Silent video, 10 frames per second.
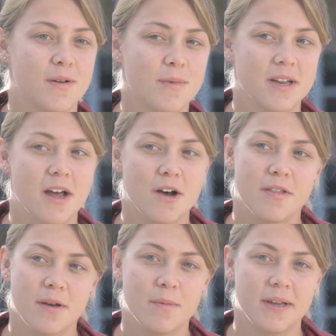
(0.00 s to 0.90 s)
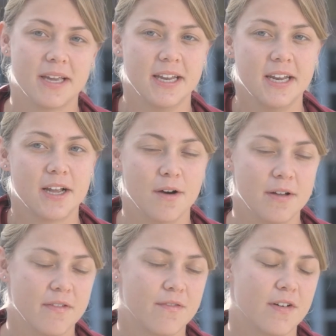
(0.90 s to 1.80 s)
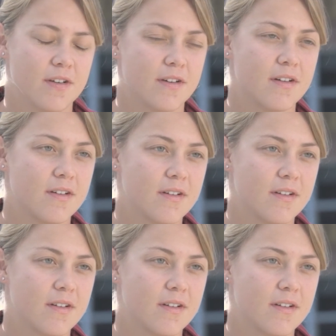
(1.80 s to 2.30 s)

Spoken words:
and we know that we can go even further.